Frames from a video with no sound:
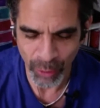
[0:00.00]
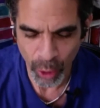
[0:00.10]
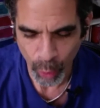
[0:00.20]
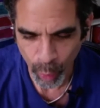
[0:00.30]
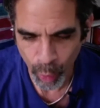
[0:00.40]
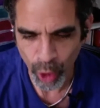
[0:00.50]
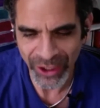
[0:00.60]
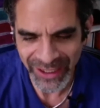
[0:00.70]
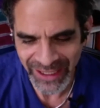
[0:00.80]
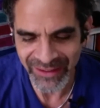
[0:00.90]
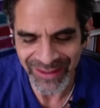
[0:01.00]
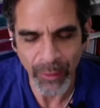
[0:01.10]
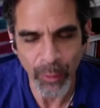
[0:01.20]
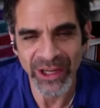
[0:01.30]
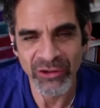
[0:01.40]
what it is
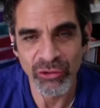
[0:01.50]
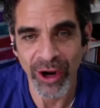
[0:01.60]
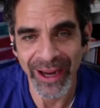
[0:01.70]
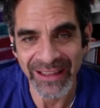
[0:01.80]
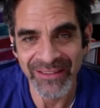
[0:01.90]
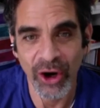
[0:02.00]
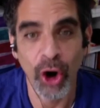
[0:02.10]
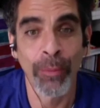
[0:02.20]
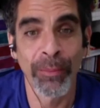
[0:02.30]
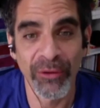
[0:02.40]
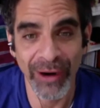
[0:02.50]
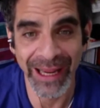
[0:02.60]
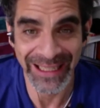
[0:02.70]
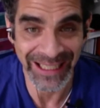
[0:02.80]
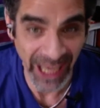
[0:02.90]
that we're trying to
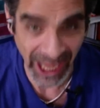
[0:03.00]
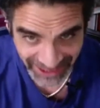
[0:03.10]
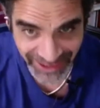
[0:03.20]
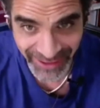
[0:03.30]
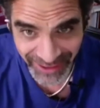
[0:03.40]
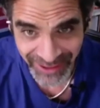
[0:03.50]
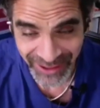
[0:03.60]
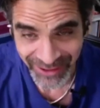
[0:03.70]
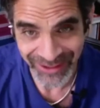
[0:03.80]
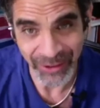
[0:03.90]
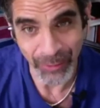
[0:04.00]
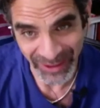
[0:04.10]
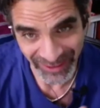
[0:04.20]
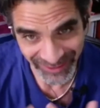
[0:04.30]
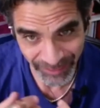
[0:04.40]
operate like, so that we
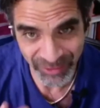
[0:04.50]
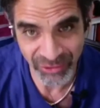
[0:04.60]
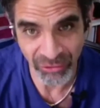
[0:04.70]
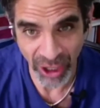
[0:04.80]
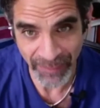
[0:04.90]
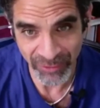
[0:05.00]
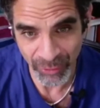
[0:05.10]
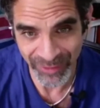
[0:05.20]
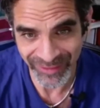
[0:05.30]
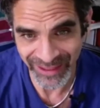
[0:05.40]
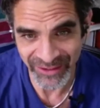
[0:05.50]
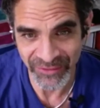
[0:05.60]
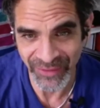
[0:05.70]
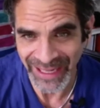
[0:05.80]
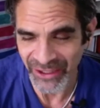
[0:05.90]
can subscribe to a set of
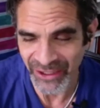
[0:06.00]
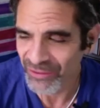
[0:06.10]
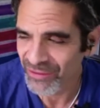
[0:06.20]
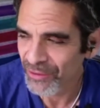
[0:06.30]
values.